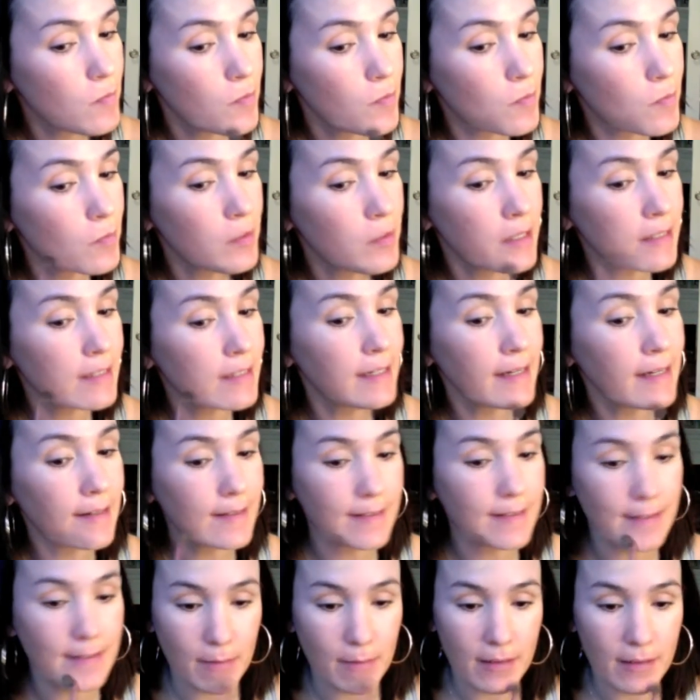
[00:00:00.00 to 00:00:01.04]
blend it out in
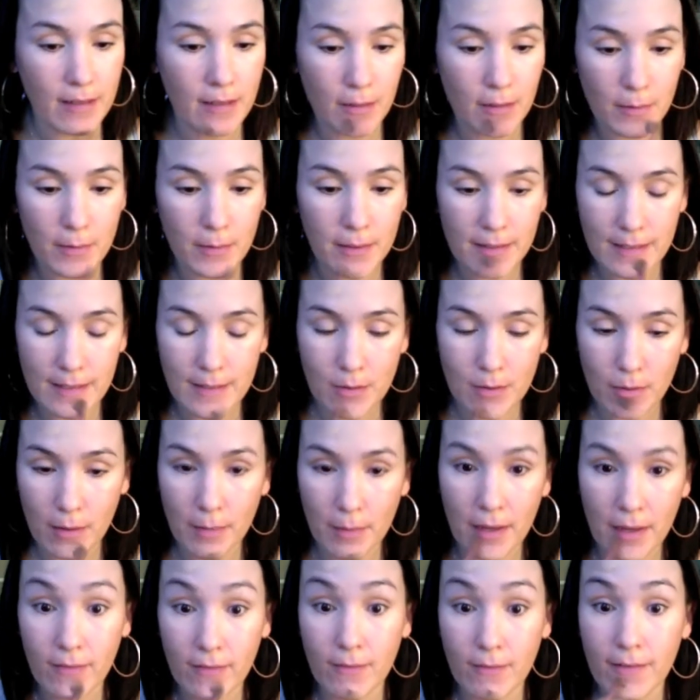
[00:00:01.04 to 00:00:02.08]
some of the other places where I'm
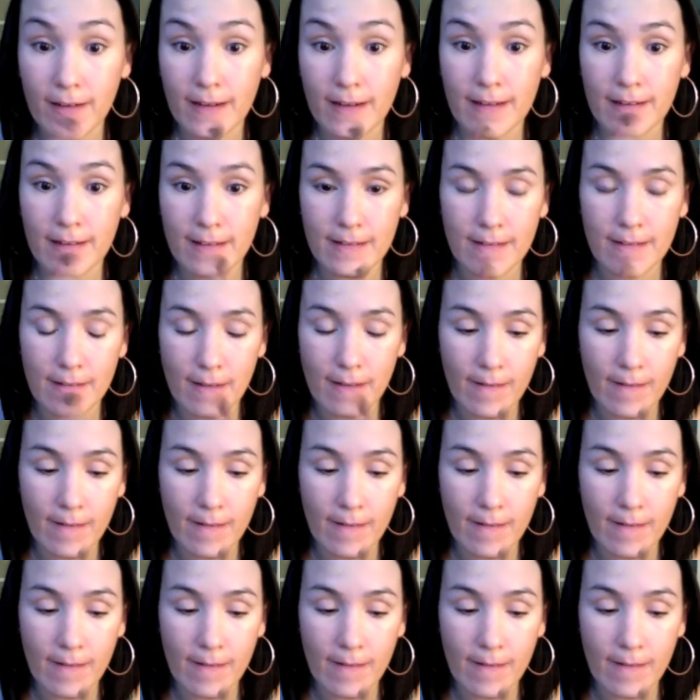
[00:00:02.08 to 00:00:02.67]
having redness.